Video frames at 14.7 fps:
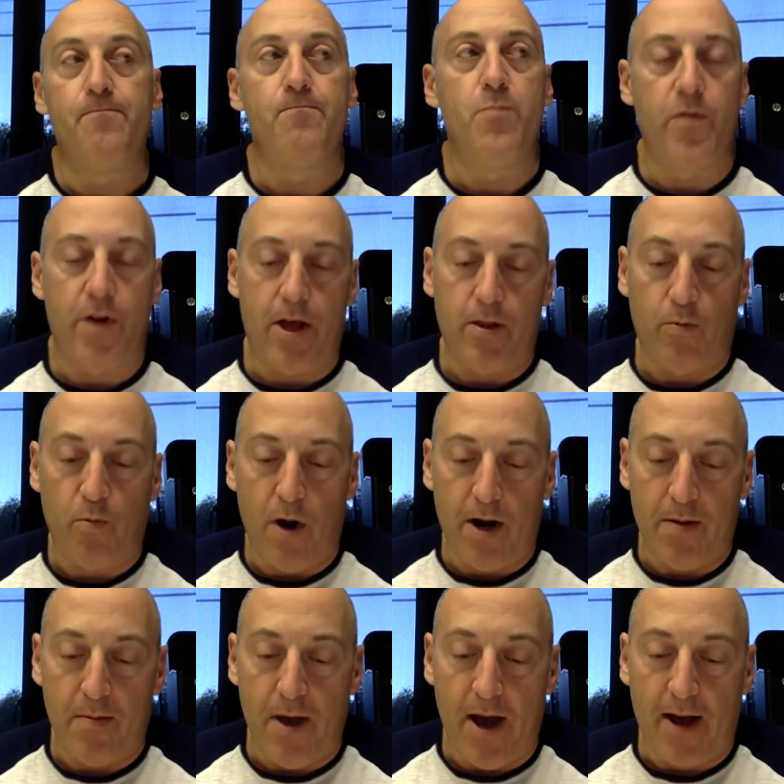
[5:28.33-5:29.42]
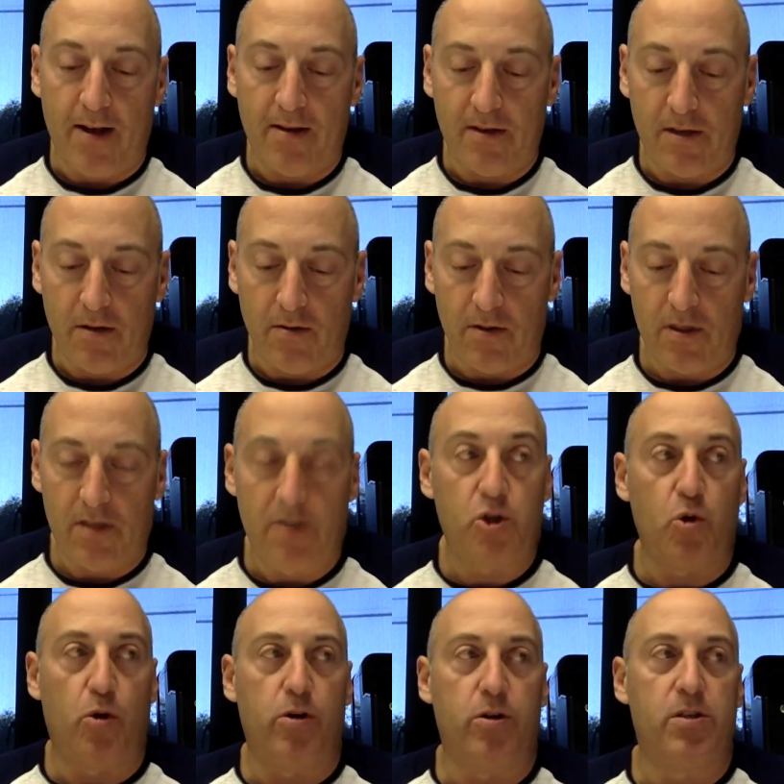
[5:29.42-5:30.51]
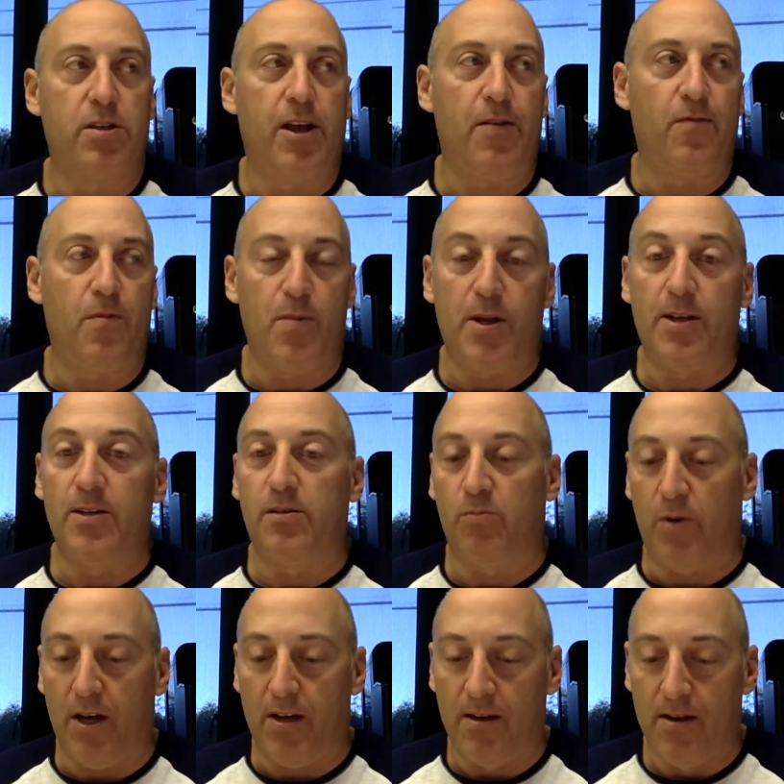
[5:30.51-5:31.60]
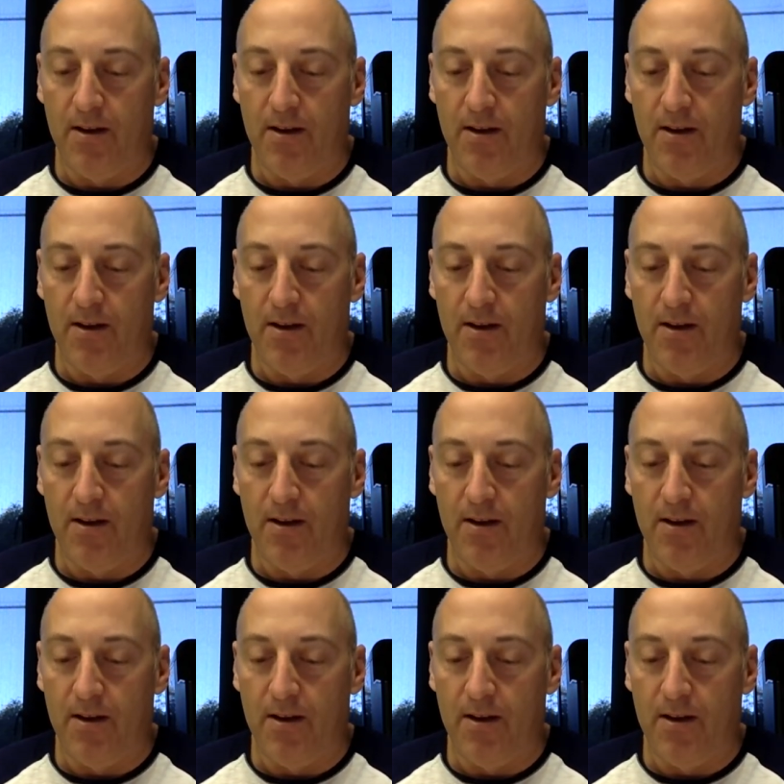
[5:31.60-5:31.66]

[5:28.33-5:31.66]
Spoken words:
Moving on to running back. So this is a shorter slate for me this week.